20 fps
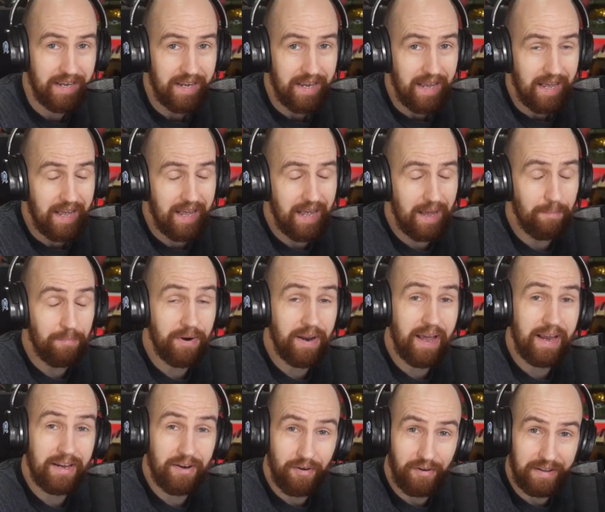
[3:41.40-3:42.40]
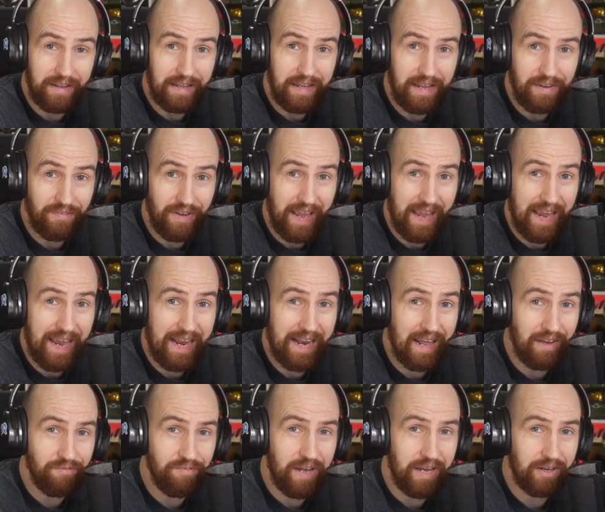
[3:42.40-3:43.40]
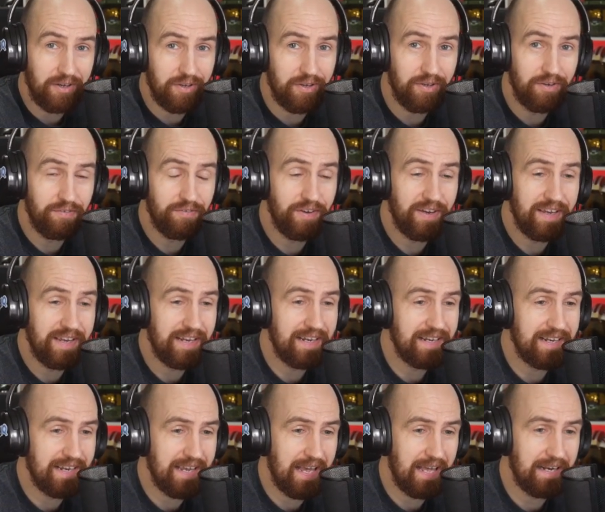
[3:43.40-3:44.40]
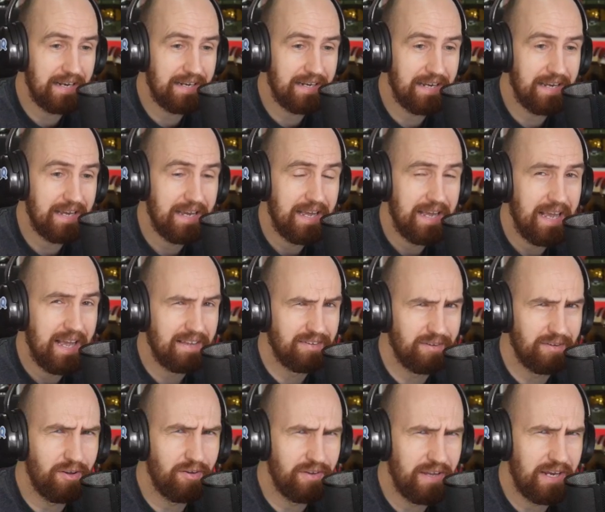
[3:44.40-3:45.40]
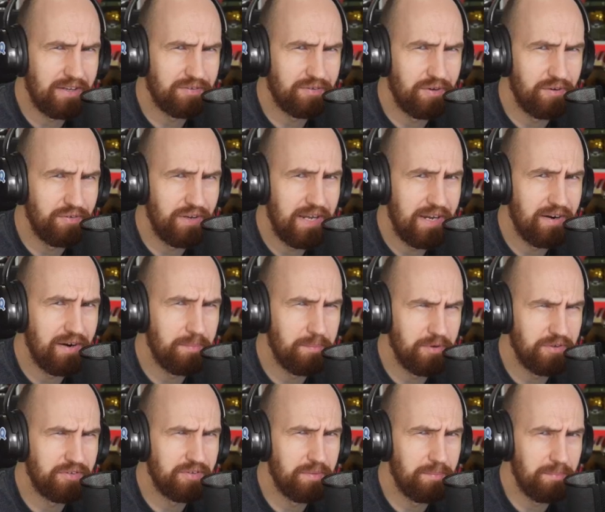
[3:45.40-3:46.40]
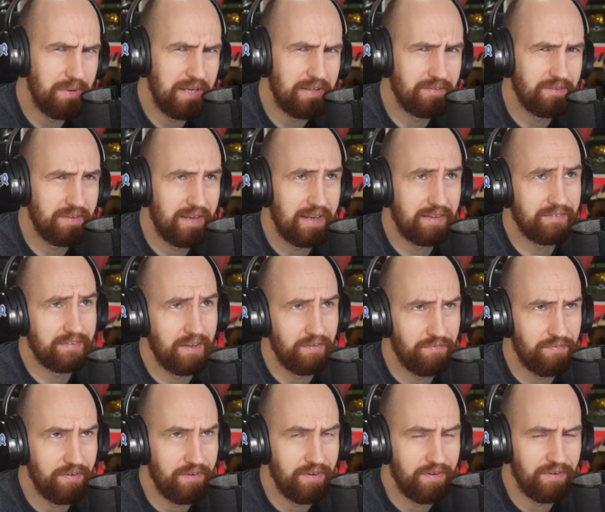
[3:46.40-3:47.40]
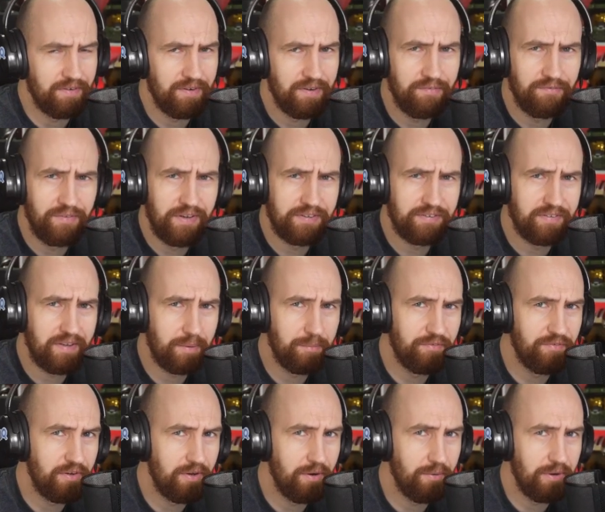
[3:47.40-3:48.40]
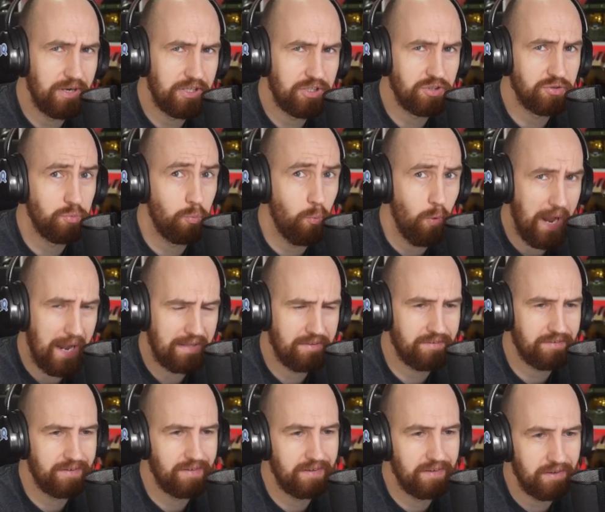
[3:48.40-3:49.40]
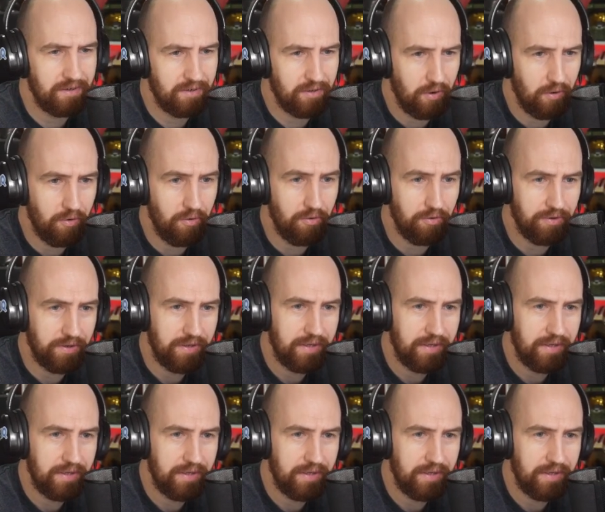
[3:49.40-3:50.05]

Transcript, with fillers: uh, but I currently live in Vancouver in Canada. It's a lot nicer over here, I must admit, except for this time of year when it's just wet and cold.